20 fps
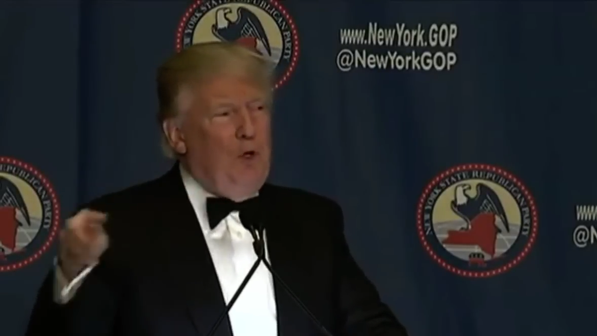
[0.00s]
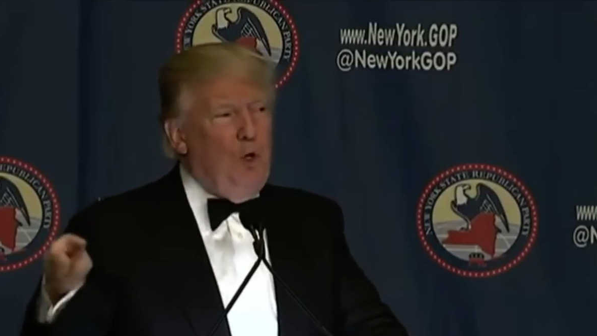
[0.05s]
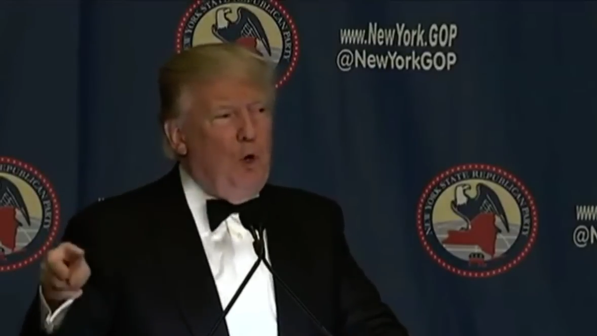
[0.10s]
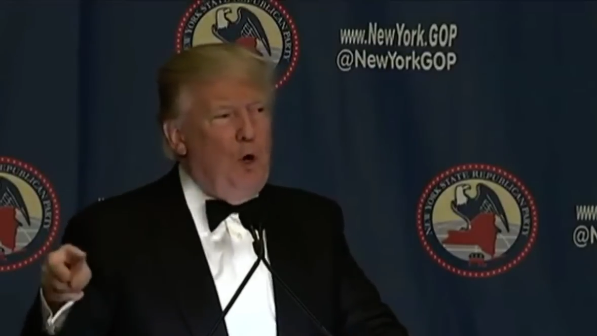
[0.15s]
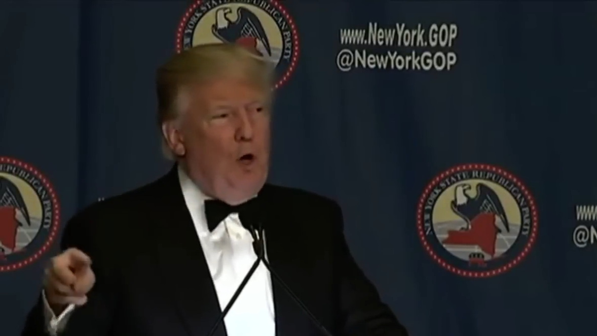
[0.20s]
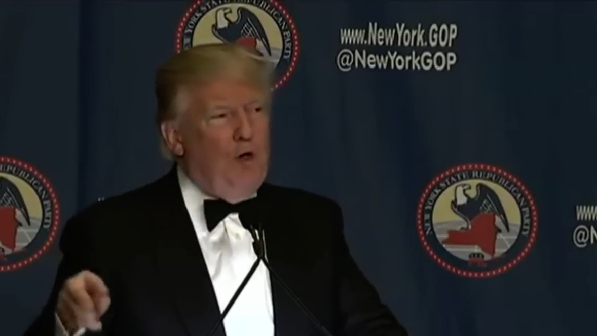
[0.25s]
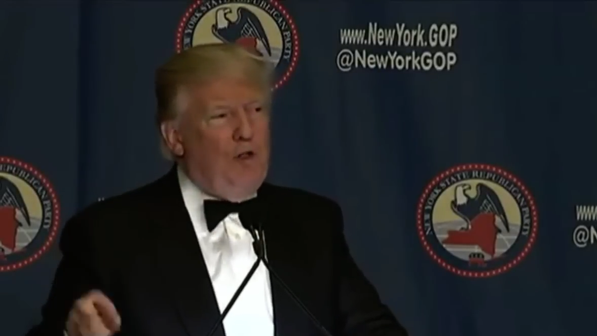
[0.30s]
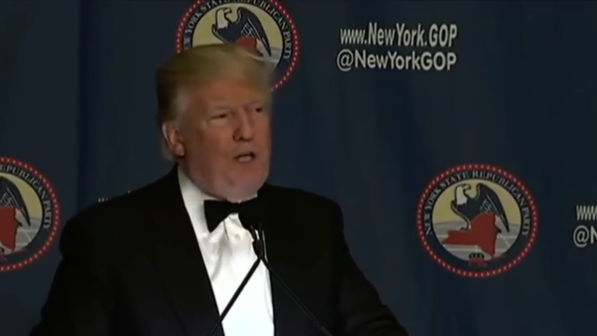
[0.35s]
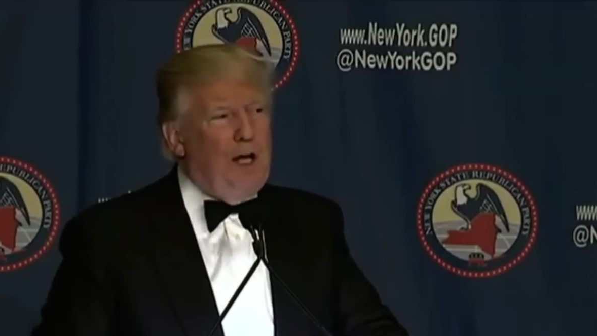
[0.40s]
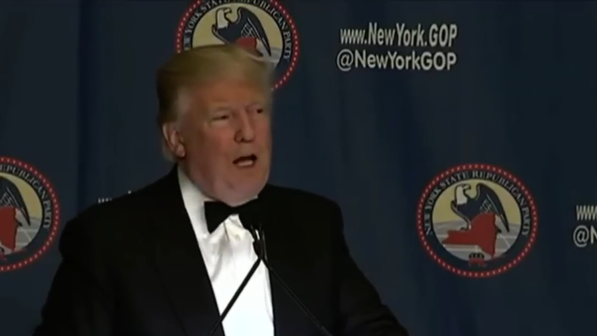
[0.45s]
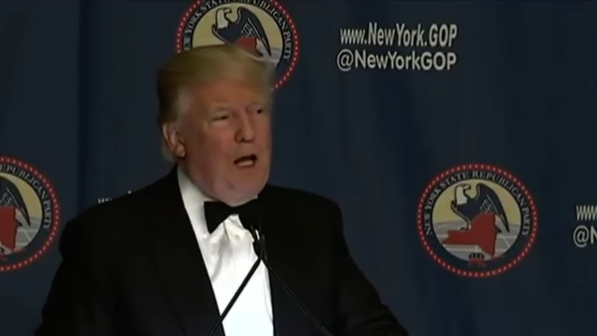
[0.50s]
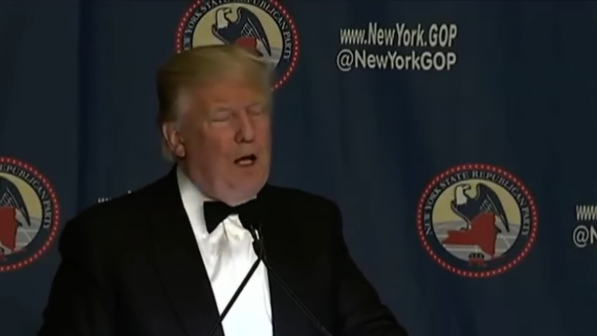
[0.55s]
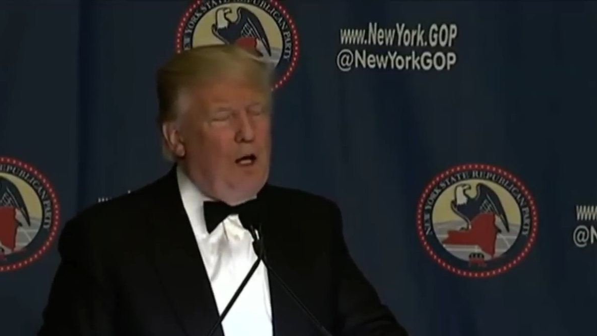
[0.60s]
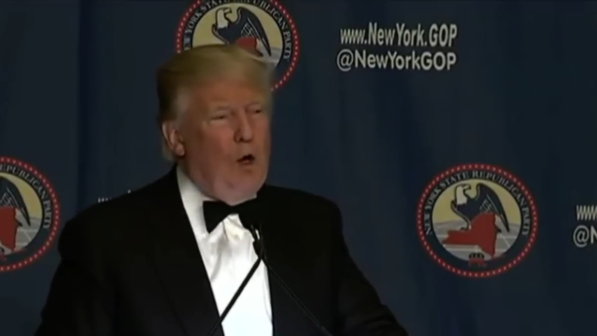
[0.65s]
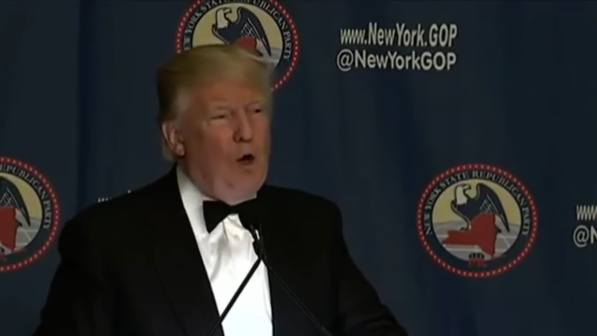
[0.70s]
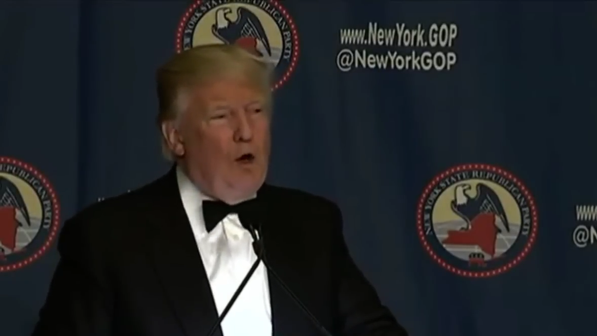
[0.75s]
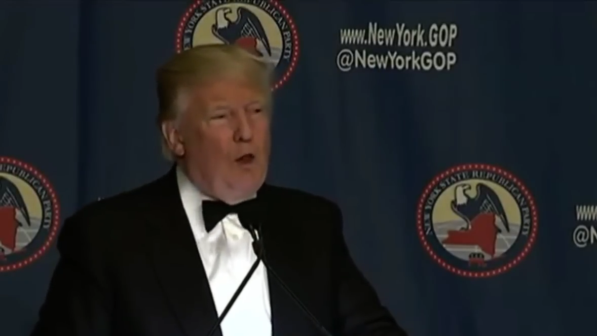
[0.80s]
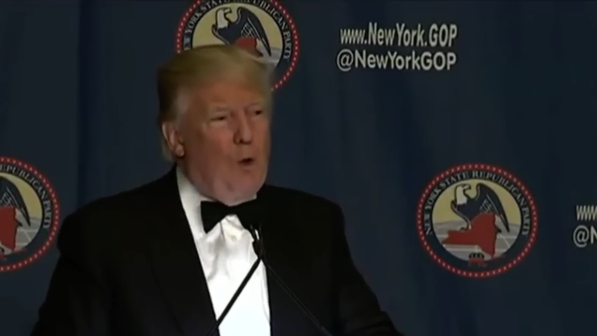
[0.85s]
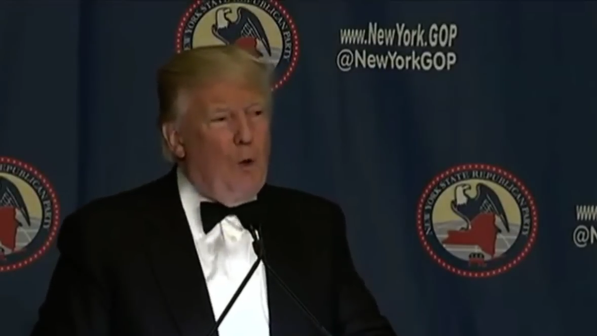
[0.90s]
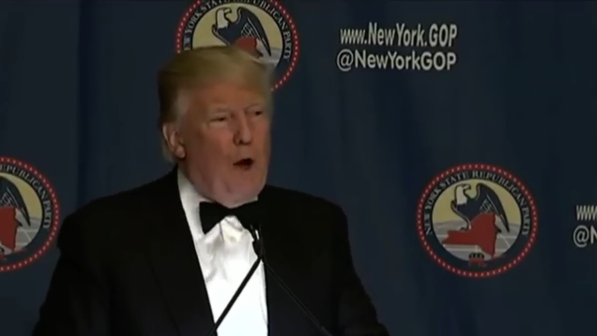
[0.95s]
new
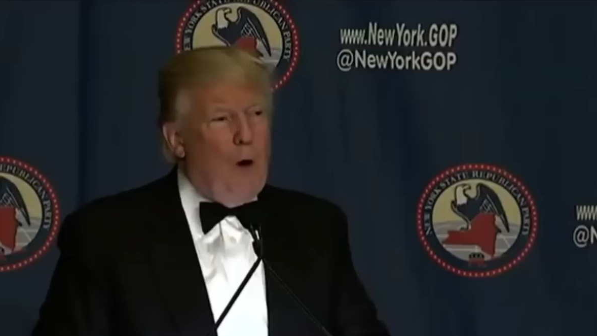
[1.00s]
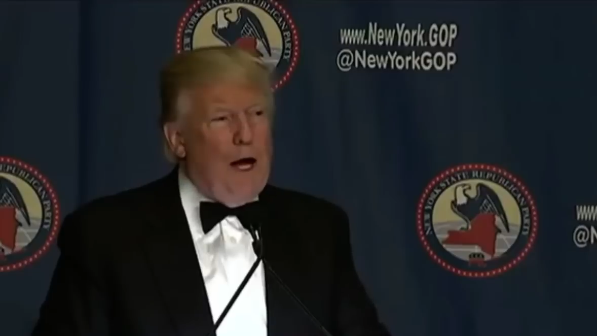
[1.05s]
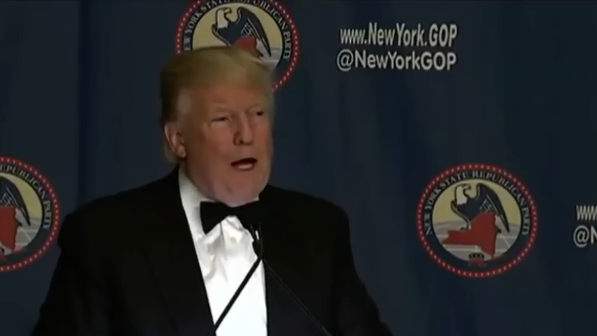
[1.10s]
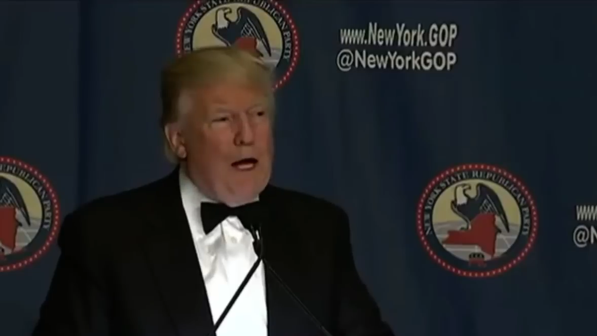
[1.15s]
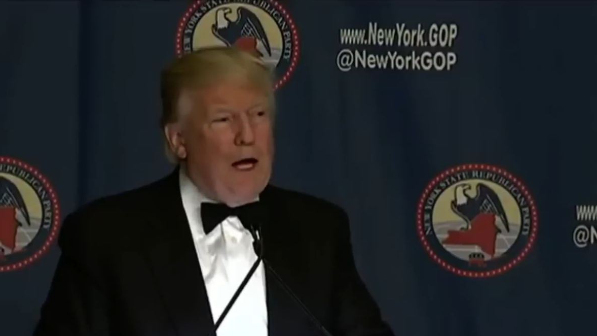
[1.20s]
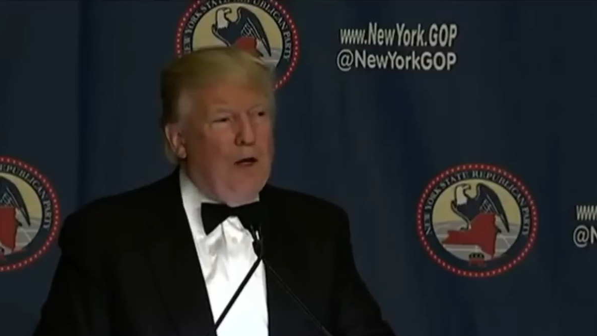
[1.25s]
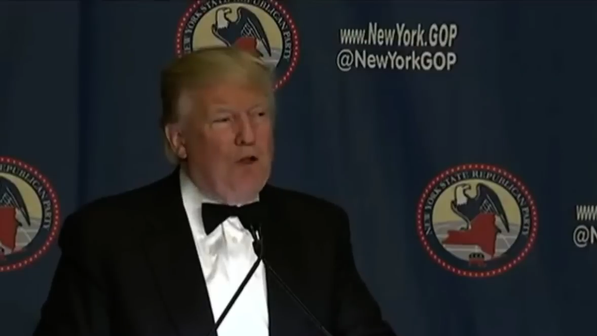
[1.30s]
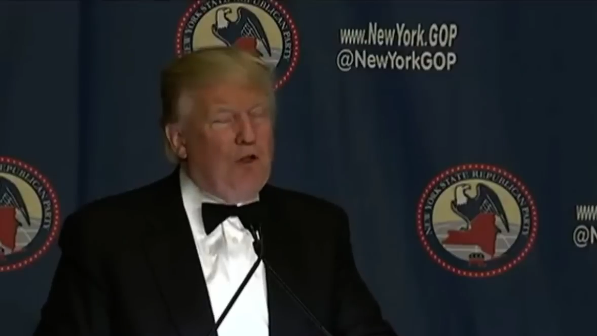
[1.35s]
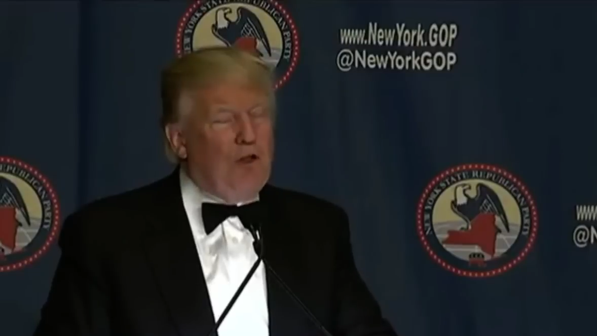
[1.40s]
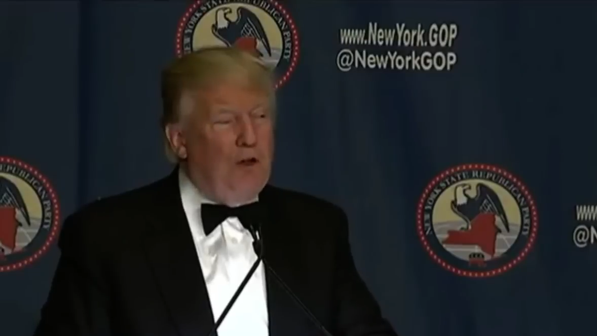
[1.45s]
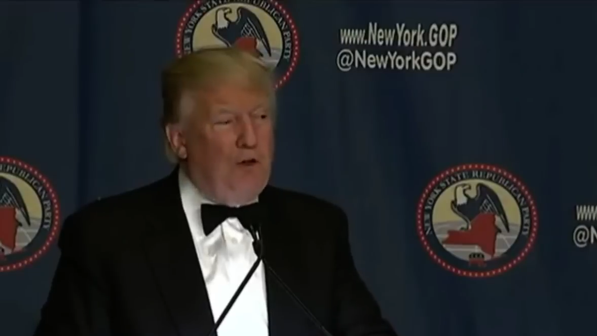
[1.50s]
hotel or the White House?